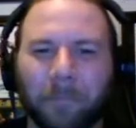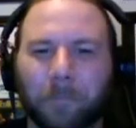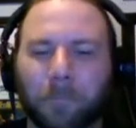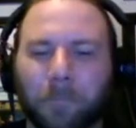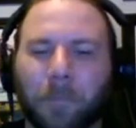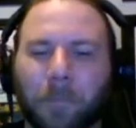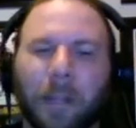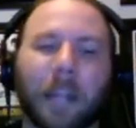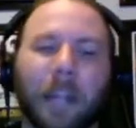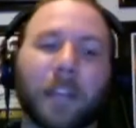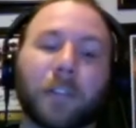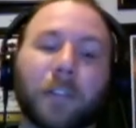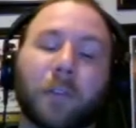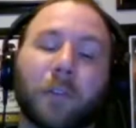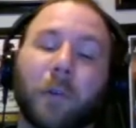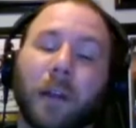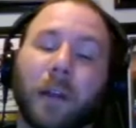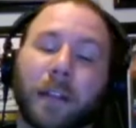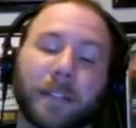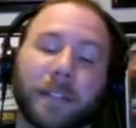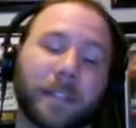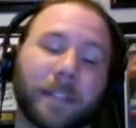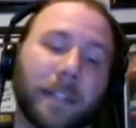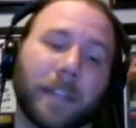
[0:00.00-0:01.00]
But I do
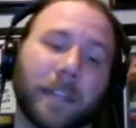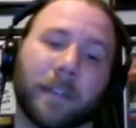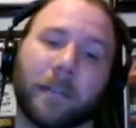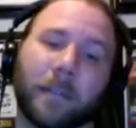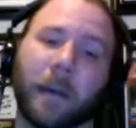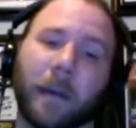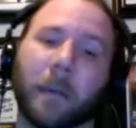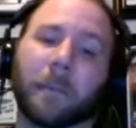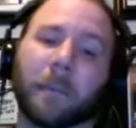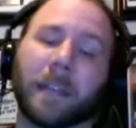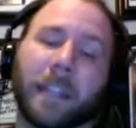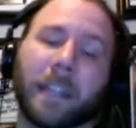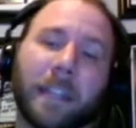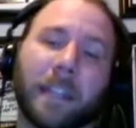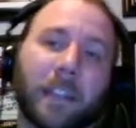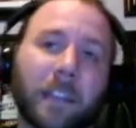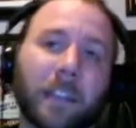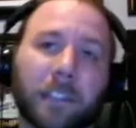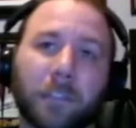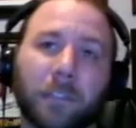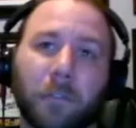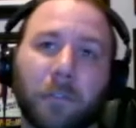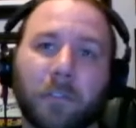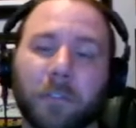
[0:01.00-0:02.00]
want to see him. I mean, he
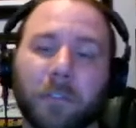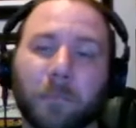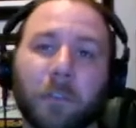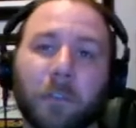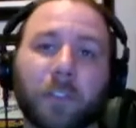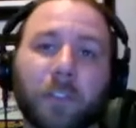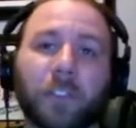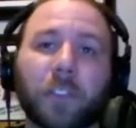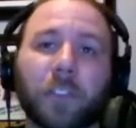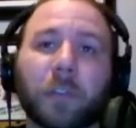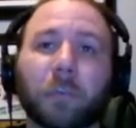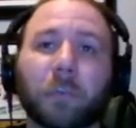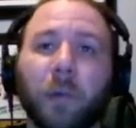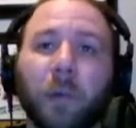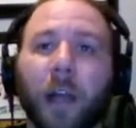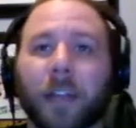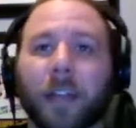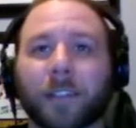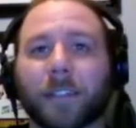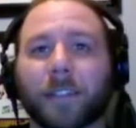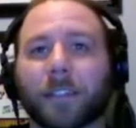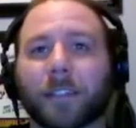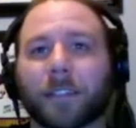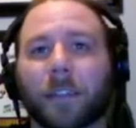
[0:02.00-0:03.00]
does throw some good
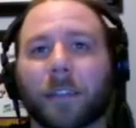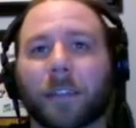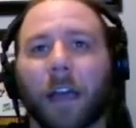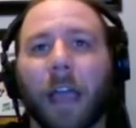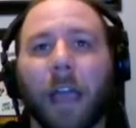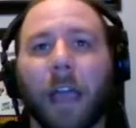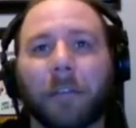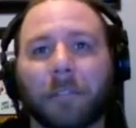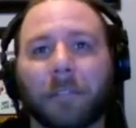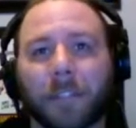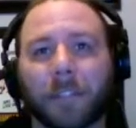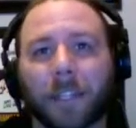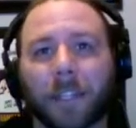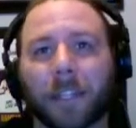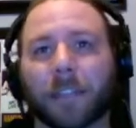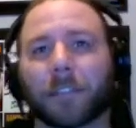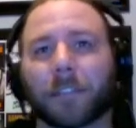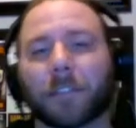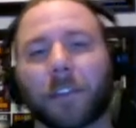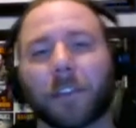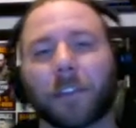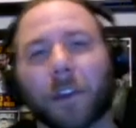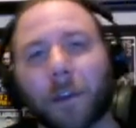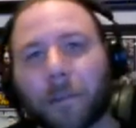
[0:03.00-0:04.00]
suplexes I have seen,
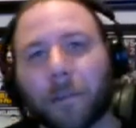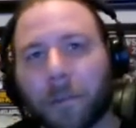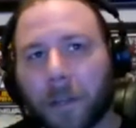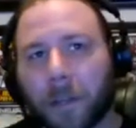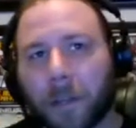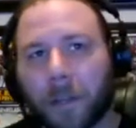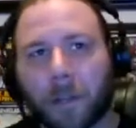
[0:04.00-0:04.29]
so